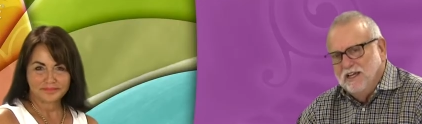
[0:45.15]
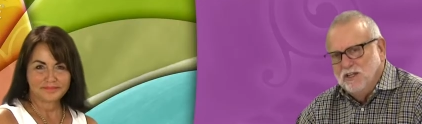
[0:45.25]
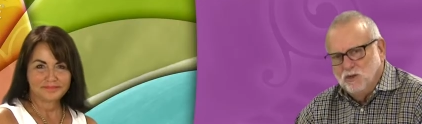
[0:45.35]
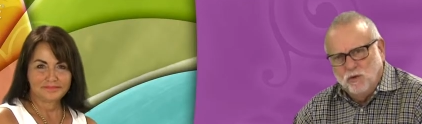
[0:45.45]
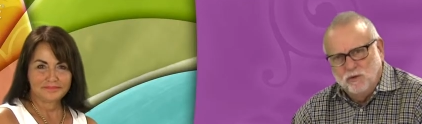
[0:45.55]

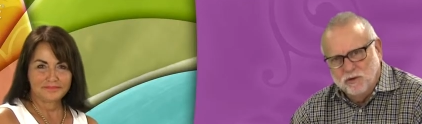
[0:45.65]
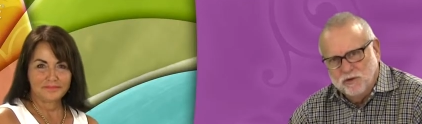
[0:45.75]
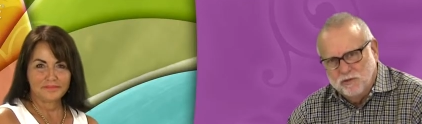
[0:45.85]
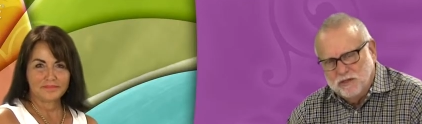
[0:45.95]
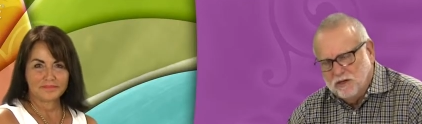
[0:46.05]
Speaker 1: This week, we're
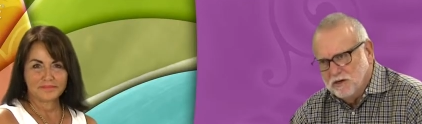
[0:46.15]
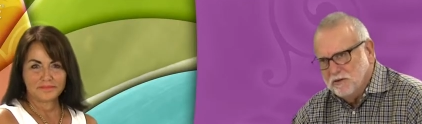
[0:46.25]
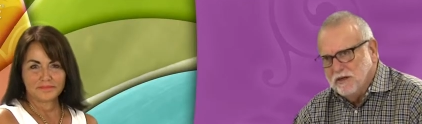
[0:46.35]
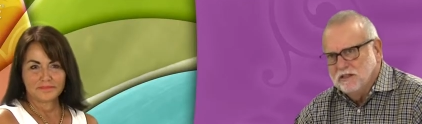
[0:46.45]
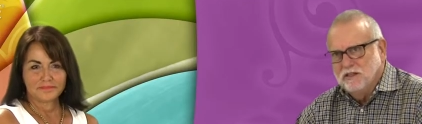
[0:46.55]
going to be talking
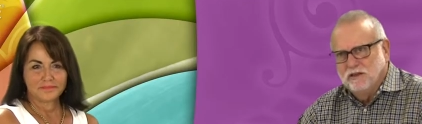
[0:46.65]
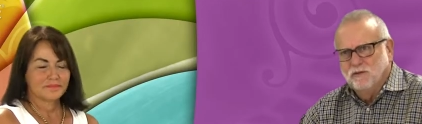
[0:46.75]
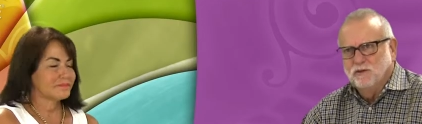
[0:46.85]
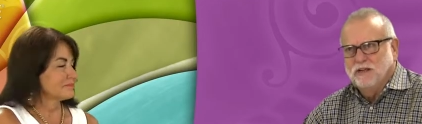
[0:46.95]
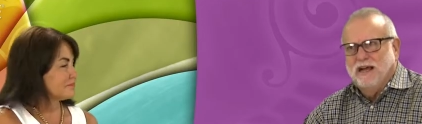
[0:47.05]
about the
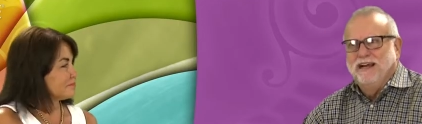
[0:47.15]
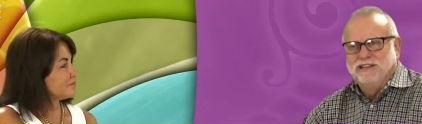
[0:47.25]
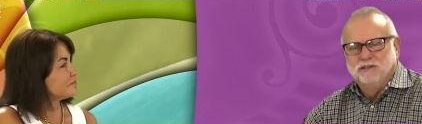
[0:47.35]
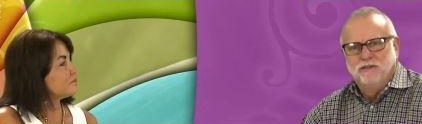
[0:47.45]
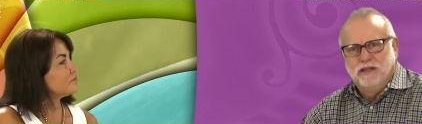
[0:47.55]
different
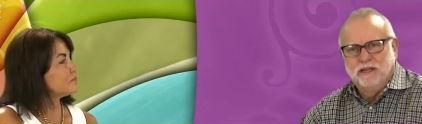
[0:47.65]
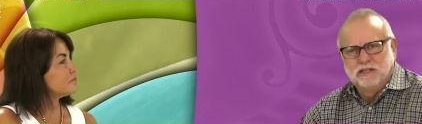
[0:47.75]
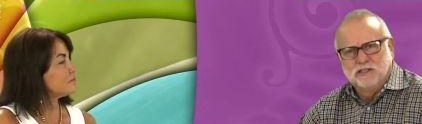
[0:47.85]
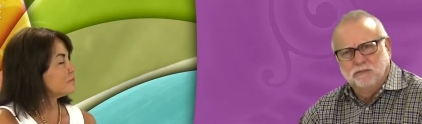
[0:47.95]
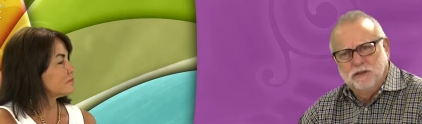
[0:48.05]
kinds of
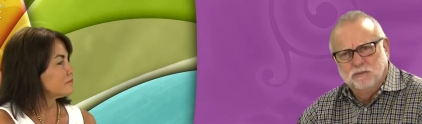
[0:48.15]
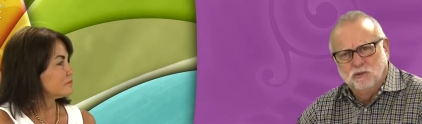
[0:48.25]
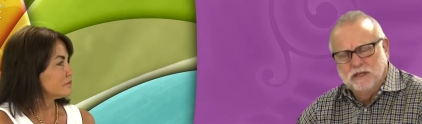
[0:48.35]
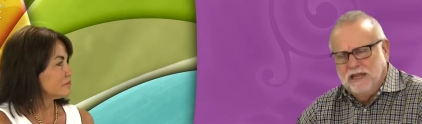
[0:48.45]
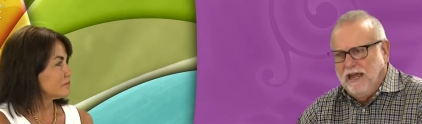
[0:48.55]
headaches that people
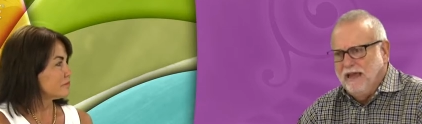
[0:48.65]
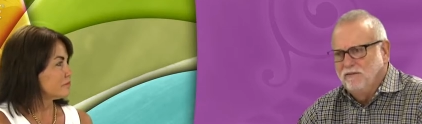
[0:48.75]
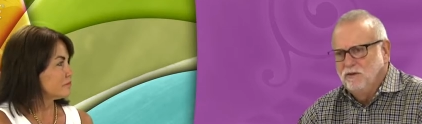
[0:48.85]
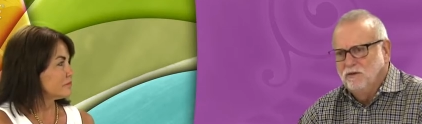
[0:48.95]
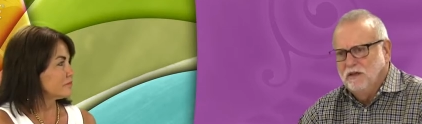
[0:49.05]
can
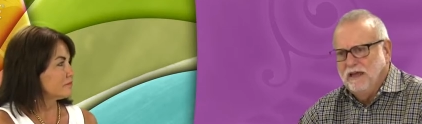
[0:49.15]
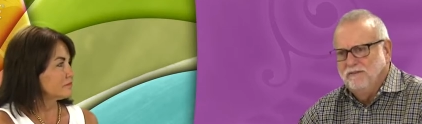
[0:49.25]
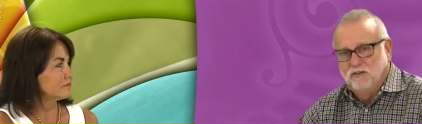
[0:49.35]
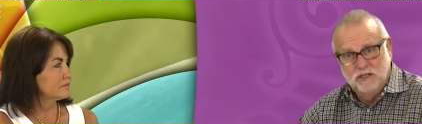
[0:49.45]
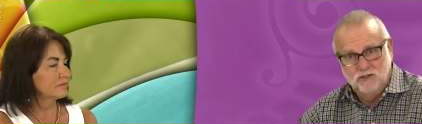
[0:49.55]
have. You can
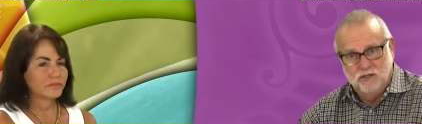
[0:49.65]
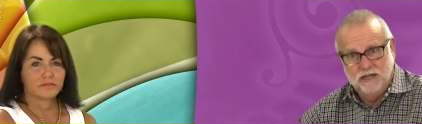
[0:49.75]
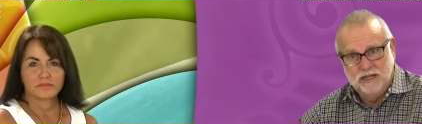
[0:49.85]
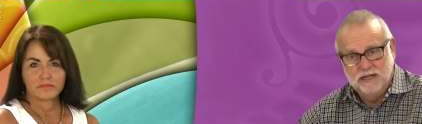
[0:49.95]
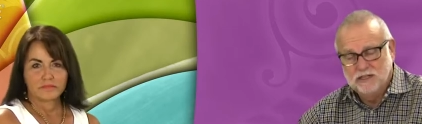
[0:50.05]
have tension
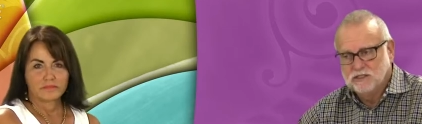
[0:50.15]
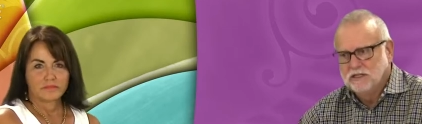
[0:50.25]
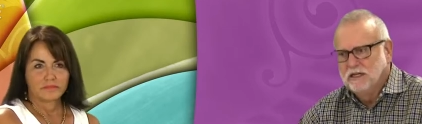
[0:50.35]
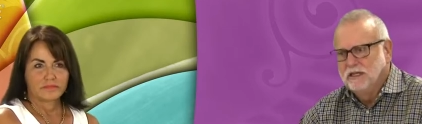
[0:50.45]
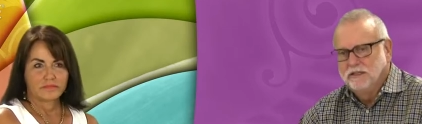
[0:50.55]
headaches
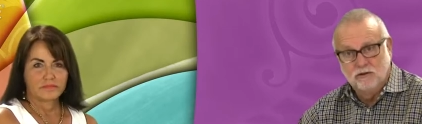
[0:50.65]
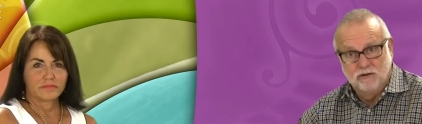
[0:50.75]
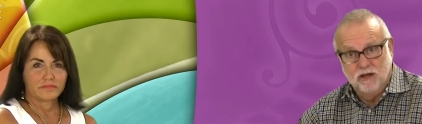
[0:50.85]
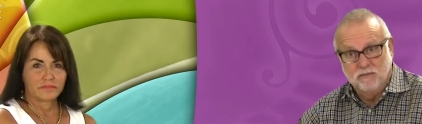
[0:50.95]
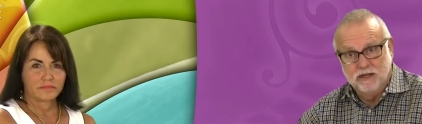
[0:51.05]
that are
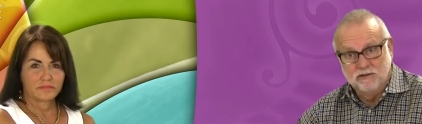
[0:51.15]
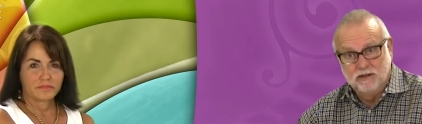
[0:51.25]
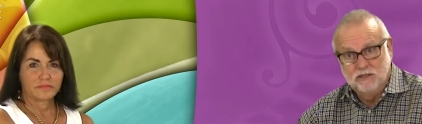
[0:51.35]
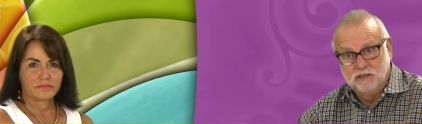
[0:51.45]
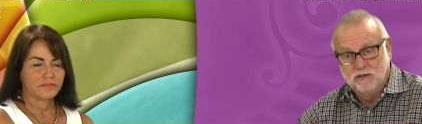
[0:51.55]
not
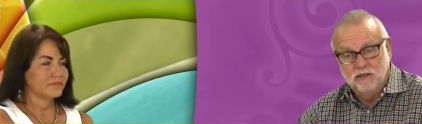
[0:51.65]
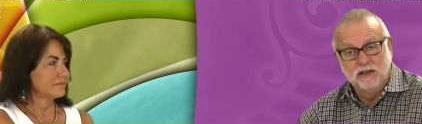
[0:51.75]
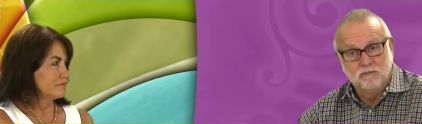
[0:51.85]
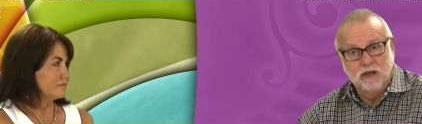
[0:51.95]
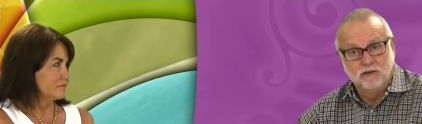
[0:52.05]
migraines, and you can
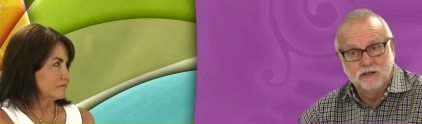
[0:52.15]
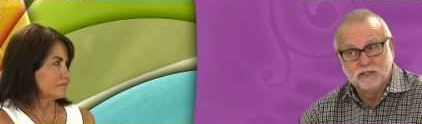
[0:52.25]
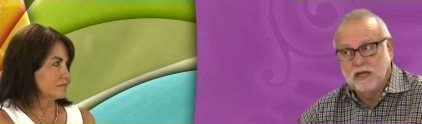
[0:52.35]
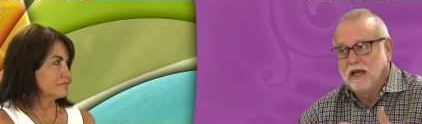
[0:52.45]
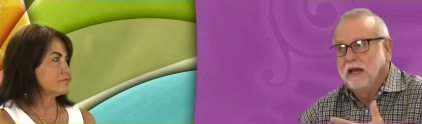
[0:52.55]
have
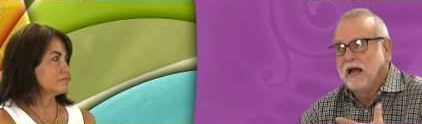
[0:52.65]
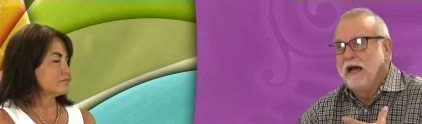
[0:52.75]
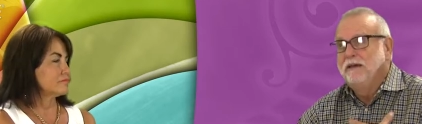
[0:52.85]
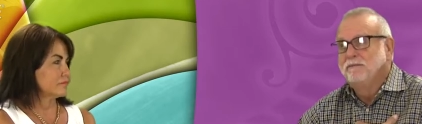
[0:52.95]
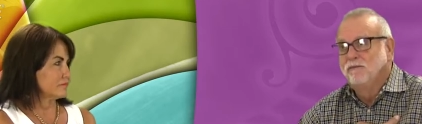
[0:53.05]
migraines. I,
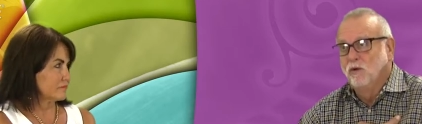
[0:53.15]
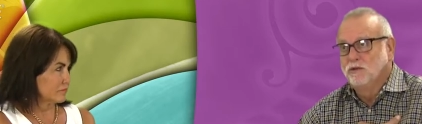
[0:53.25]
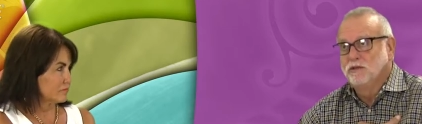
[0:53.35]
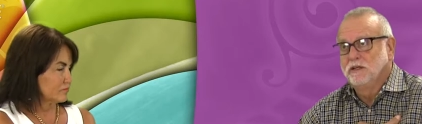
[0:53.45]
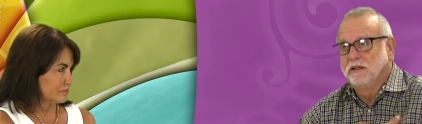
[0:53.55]
I am
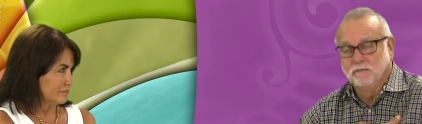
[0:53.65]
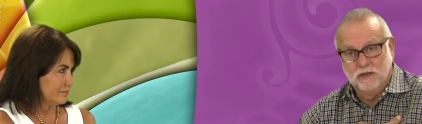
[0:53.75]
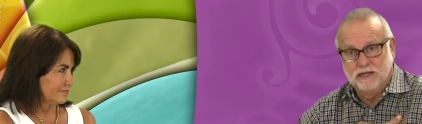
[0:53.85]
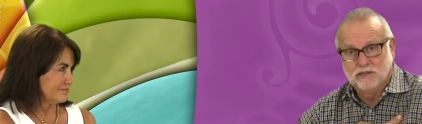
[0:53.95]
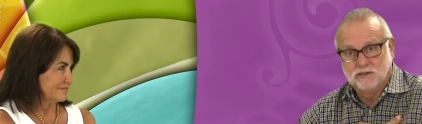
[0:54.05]
fortunate and
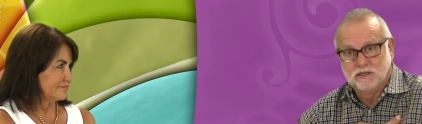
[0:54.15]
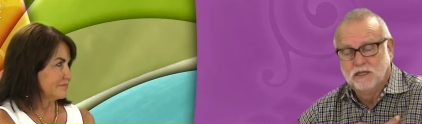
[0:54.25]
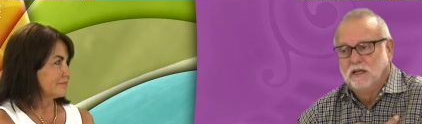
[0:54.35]
blessed.